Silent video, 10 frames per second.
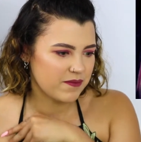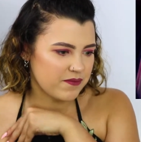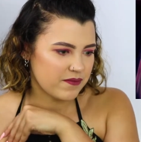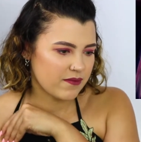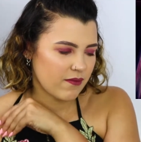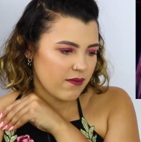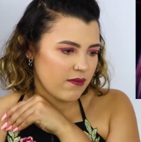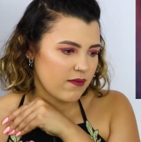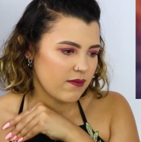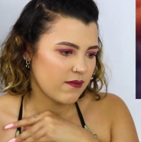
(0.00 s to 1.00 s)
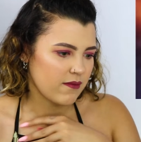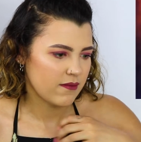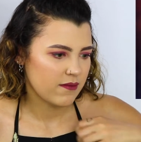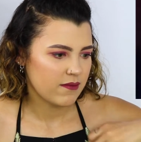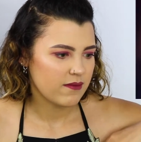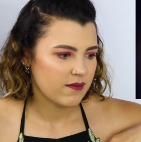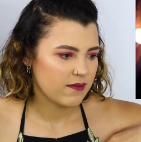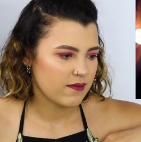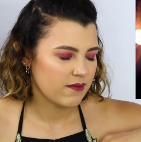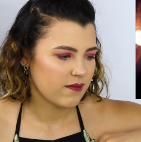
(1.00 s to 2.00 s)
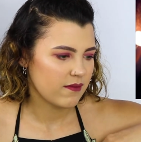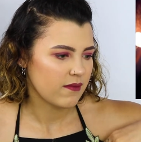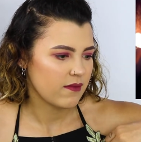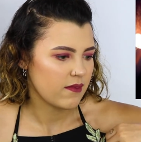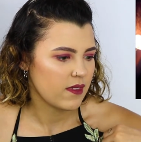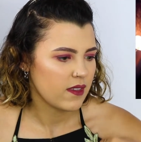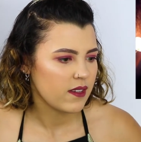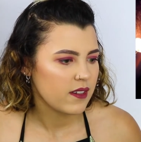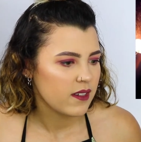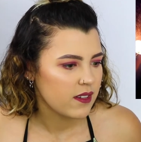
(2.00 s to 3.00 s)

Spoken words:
[no speech]